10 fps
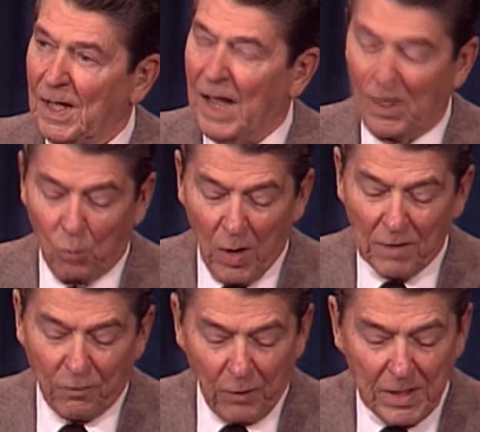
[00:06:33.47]
and
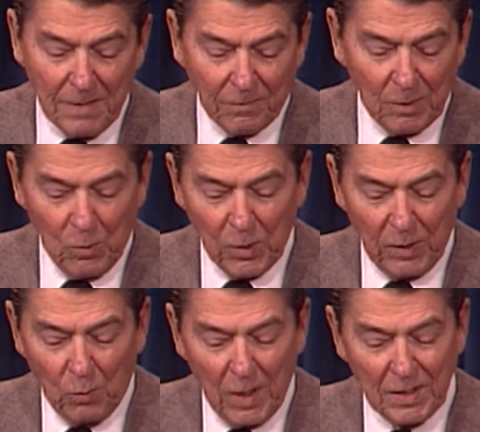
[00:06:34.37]
won freedom for more
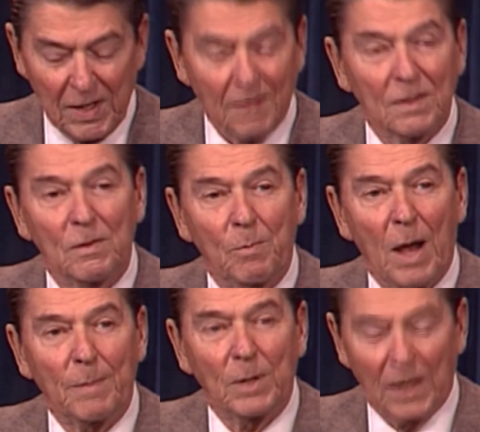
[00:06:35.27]
than one tenth of the
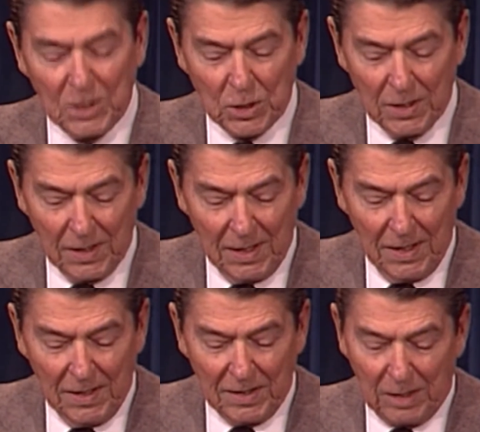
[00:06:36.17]
population
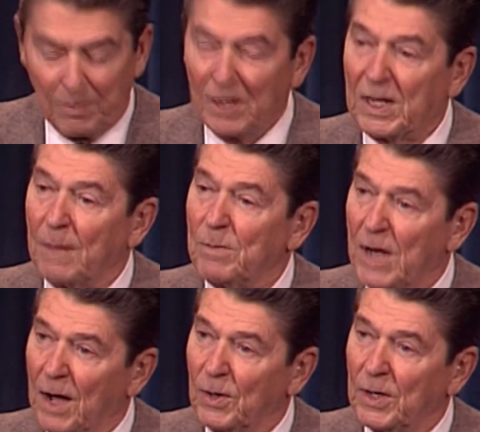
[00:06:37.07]
that had been kept
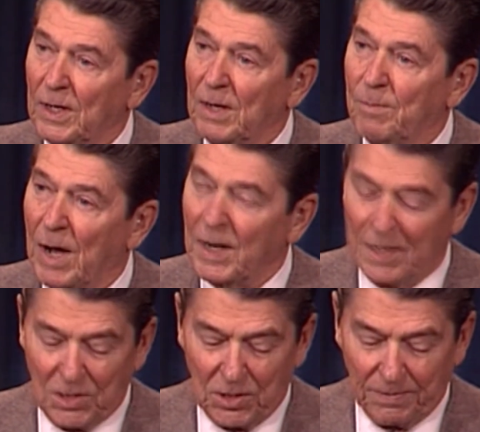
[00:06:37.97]
down in
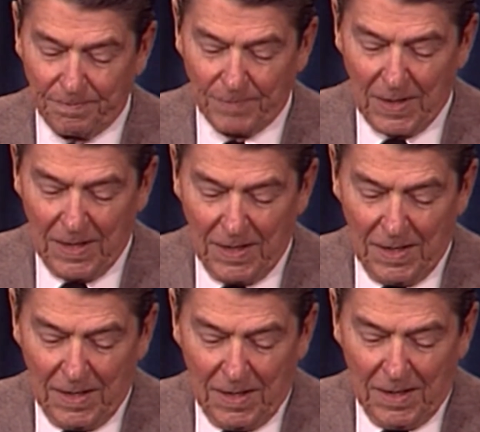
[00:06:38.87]
bondage.
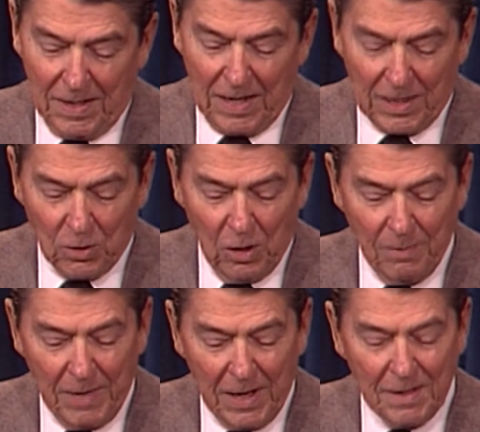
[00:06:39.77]
Like all
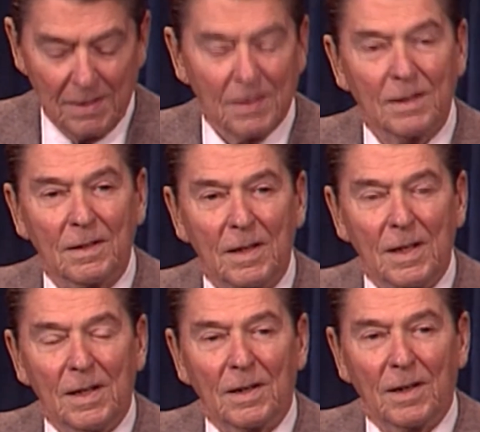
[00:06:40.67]
men,
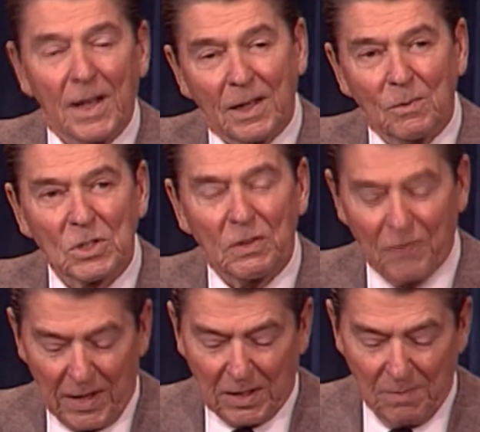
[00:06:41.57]
Lincoln was
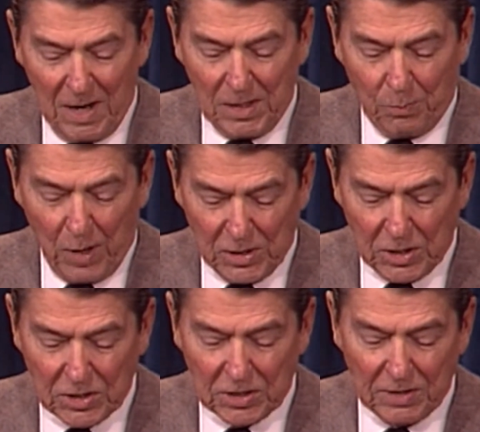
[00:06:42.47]
affected by the
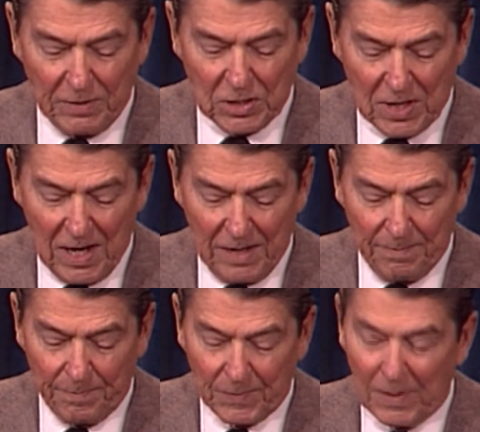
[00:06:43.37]
prejudices of his time.